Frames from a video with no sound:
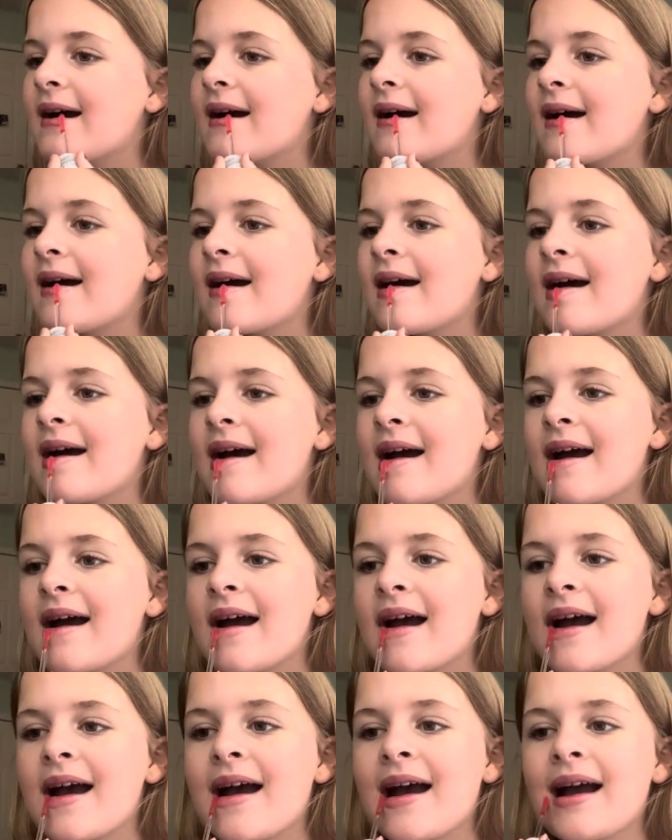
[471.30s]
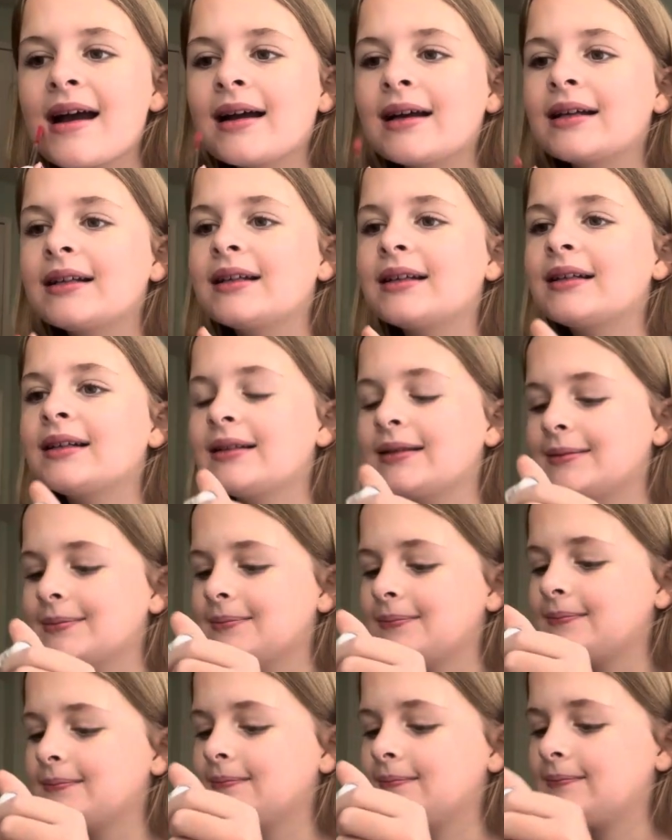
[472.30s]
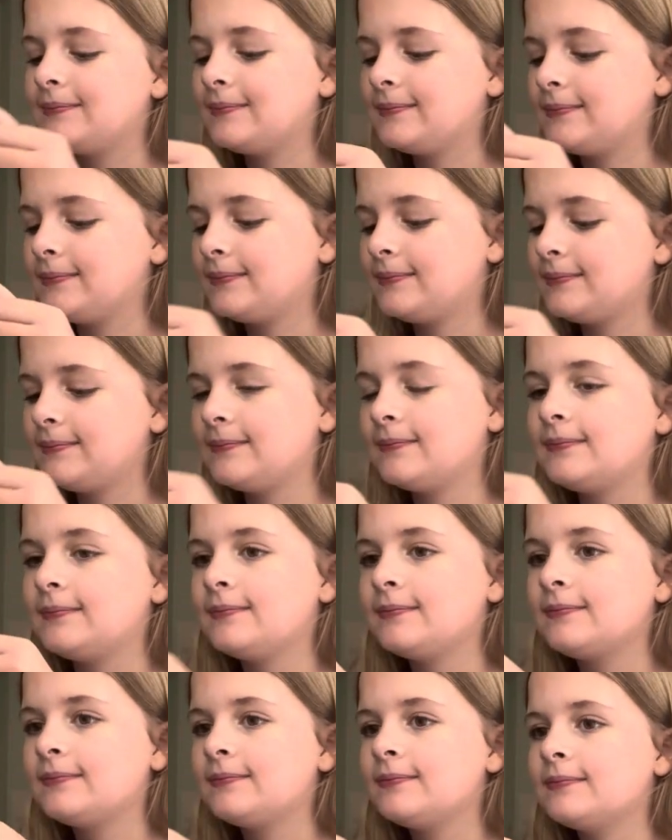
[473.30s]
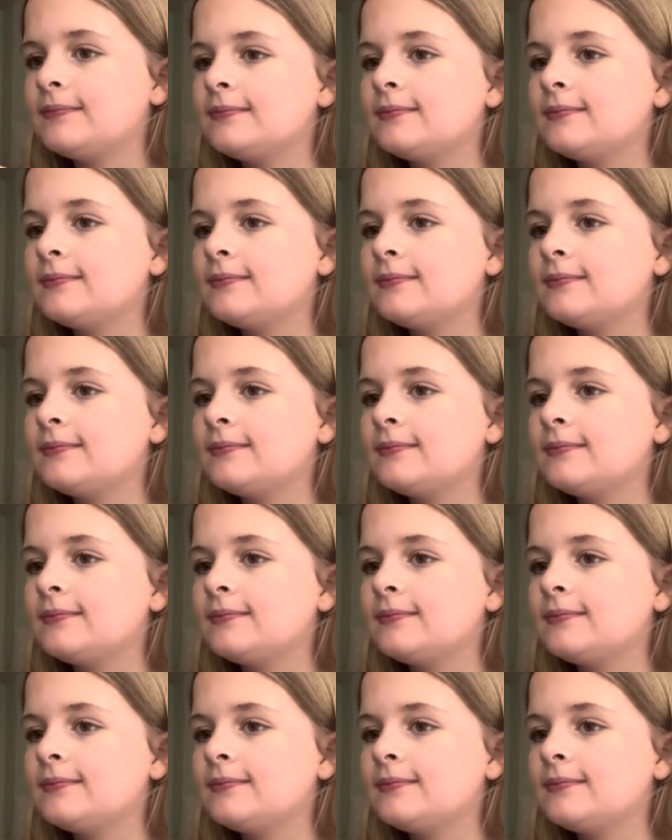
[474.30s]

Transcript: (no one is talking)